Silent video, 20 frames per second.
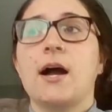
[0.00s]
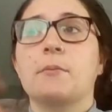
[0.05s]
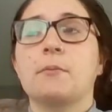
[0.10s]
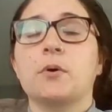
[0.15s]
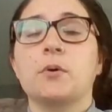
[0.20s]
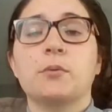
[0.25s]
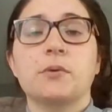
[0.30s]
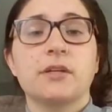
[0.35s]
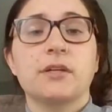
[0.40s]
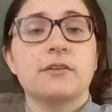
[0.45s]

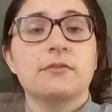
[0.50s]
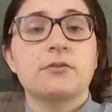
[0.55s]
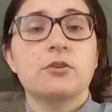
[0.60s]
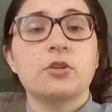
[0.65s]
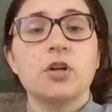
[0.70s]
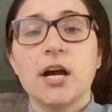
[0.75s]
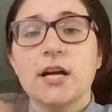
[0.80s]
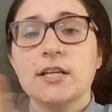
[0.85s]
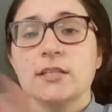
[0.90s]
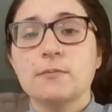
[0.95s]
We've
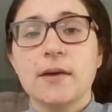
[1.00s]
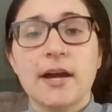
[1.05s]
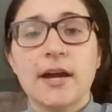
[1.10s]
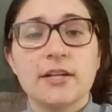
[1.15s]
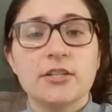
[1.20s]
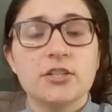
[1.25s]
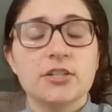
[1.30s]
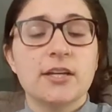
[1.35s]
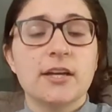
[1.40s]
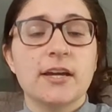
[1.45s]

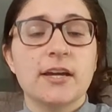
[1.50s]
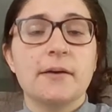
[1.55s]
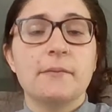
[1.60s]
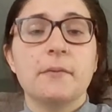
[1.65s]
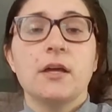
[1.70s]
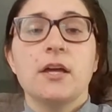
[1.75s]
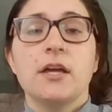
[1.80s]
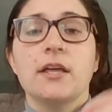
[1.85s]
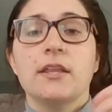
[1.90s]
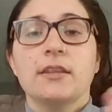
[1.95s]
cross-matched them.
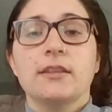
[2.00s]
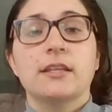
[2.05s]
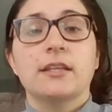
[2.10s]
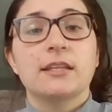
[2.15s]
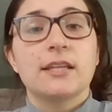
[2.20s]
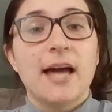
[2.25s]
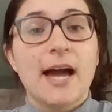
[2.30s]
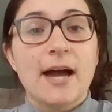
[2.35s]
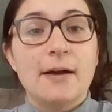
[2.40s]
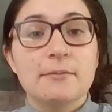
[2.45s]
The
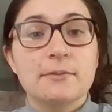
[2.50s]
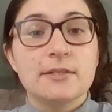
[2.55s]
lab